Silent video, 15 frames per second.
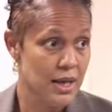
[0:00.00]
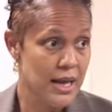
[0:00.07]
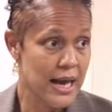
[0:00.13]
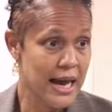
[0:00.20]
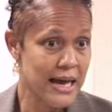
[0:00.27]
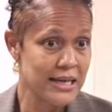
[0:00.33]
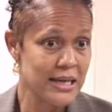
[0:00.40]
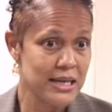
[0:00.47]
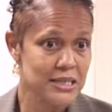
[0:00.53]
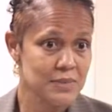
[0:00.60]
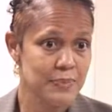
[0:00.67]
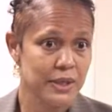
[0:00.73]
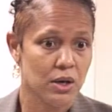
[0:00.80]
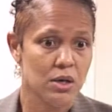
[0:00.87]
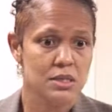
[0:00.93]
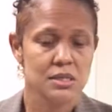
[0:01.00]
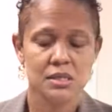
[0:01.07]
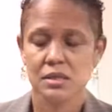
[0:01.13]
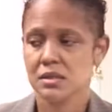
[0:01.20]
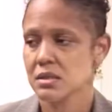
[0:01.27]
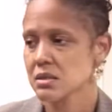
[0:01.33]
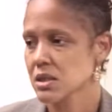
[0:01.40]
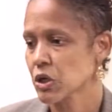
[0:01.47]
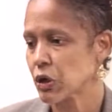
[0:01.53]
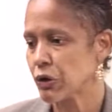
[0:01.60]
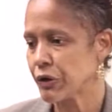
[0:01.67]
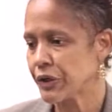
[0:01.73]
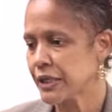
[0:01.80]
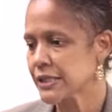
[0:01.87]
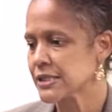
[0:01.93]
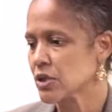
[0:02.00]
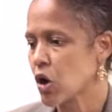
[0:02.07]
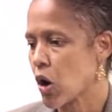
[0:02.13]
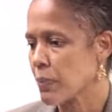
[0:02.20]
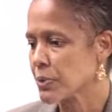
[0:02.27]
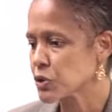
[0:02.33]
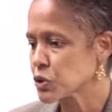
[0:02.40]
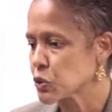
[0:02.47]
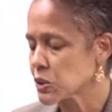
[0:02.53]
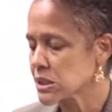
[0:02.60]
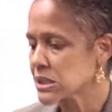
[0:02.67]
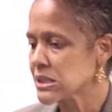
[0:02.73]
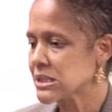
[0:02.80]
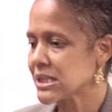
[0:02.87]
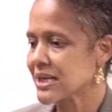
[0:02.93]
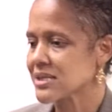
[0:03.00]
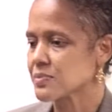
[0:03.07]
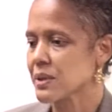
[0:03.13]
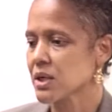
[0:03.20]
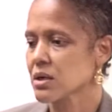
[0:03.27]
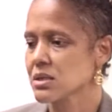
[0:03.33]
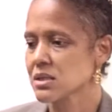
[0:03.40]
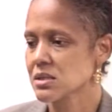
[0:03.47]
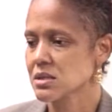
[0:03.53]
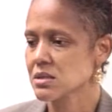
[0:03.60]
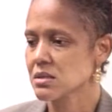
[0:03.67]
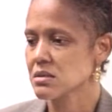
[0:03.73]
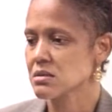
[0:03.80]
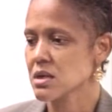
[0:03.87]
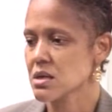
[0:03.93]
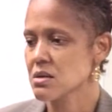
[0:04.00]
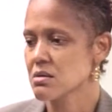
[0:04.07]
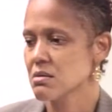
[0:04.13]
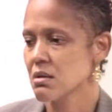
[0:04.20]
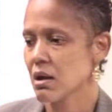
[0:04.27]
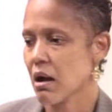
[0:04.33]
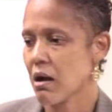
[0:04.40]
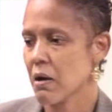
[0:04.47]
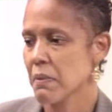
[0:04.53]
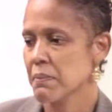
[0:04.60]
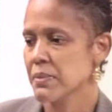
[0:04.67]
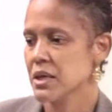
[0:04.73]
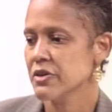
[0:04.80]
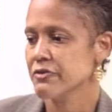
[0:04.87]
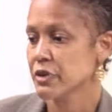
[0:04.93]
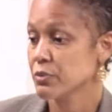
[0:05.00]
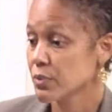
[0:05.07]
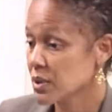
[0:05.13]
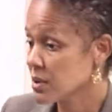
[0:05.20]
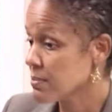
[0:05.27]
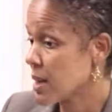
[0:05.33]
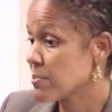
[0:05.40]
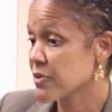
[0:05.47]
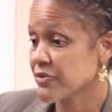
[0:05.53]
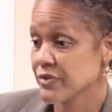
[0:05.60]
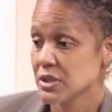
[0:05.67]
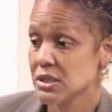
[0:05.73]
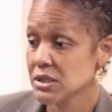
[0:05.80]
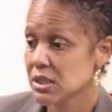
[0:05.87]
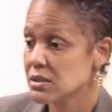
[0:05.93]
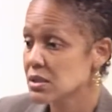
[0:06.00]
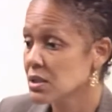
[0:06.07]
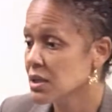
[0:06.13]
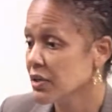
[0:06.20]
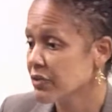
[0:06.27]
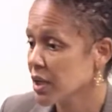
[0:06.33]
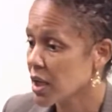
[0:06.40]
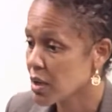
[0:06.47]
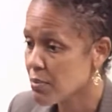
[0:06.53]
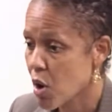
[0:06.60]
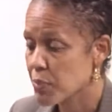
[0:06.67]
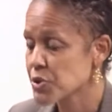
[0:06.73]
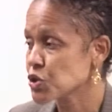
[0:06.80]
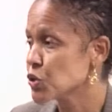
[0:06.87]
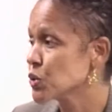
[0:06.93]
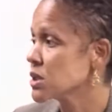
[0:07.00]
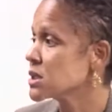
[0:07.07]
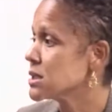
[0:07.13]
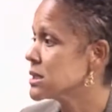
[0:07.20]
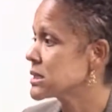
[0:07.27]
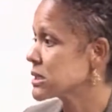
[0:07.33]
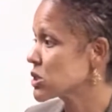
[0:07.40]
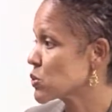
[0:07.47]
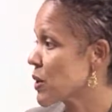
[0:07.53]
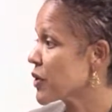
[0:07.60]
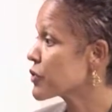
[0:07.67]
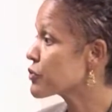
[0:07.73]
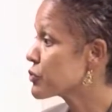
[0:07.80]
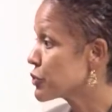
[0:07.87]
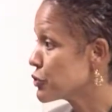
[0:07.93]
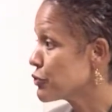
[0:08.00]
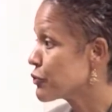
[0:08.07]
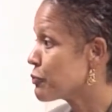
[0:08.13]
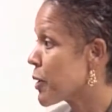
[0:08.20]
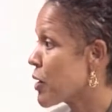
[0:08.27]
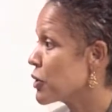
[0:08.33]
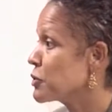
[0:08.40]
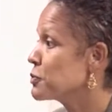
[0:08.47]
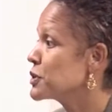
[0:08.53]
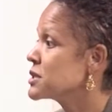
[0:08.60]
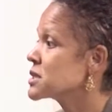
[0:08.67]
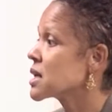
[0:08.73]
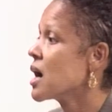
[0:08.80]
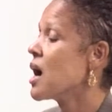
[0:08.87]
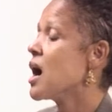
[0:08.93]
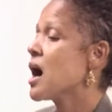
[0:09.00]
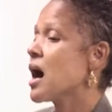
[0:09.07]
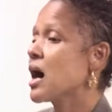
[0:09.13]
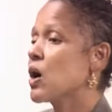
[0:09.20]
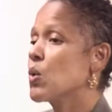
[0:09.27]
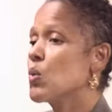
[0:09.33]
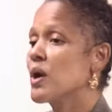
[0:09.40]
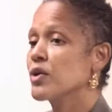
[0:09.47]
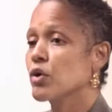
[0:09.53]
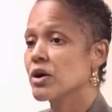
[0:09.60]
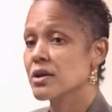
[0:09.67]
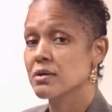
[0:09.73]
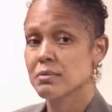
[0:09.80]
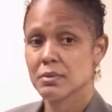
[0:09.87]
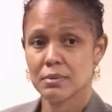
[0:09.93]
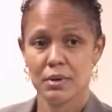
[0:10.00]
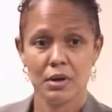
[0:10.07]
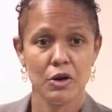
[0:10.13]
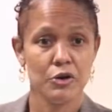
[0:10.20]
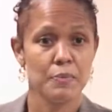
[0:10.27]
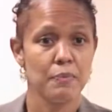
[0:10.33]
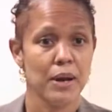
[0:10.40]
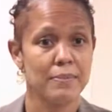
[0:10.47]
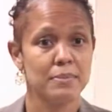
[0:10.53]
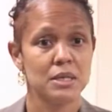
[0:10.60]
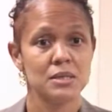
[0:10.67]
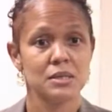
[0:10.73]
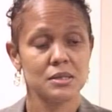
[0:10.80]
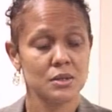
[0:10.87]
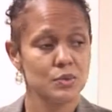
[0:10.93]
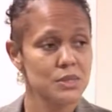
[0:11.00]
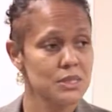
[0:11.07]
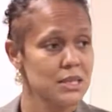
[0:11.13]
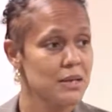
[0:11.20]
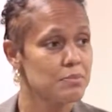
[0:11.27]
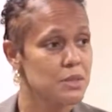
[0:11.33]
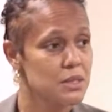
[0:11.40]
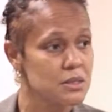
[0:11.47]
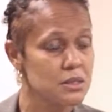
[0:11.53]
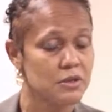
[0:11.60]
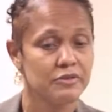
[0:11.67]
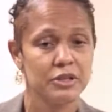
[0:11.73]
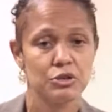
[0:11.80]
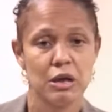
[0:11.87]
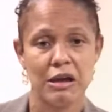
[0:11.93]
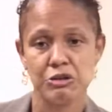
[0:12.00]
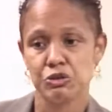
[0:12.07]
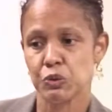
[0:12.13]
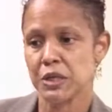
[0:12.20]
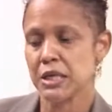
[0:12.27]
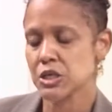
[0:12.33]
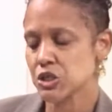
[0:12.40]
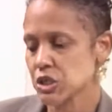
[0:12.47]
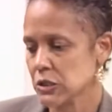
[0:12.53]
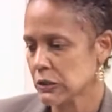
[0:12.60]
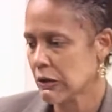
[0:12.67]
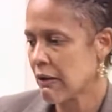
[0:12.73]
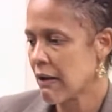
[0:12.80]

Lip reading: And it has been consistent in creating opportunities. It has been consistent in, even with the member for the city, giving him opportunities as well through the Youth Parliament. When our current Prime Minister was then Minister of Education,